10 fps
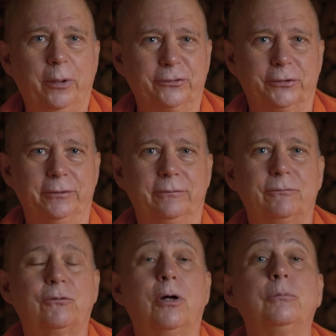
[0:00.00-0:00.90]
question
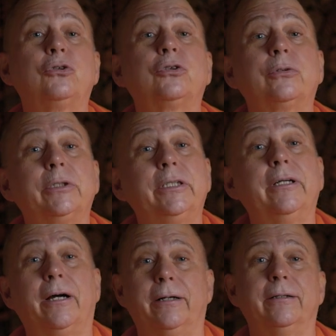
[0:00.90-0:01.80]
from
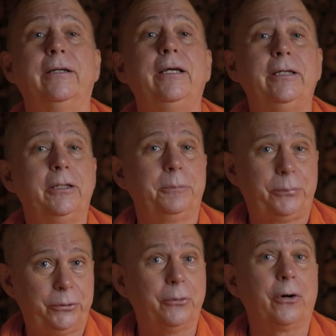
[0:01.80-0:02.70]
Sridhar in
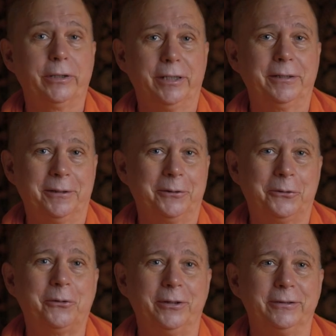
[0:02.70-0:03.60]
Peoria,
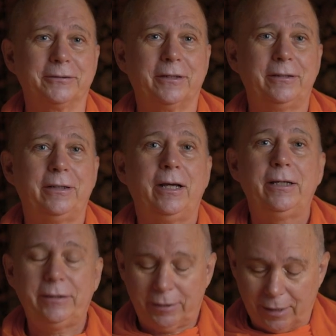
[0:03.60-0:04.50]
Illinois.
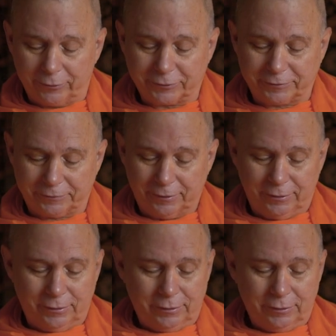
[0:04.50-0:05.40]
He asks,
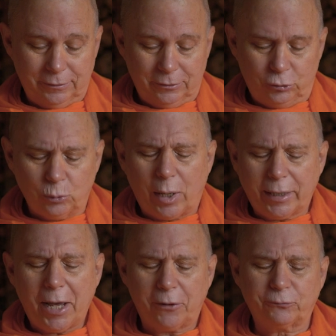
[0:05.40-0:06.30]
Do I
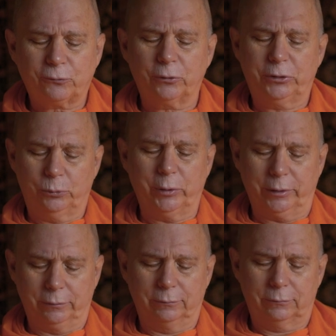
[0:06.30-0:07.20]
have free
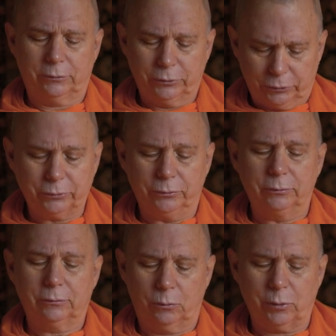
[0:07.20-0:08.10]
will? to
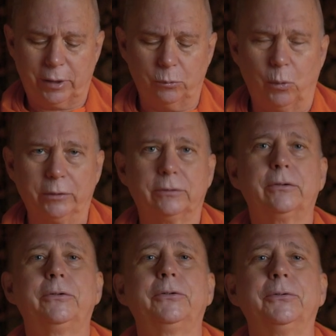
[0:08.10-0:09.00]
do what I want
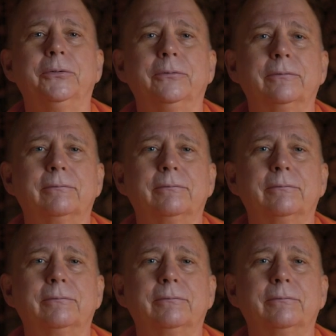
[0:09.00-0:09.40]
to do.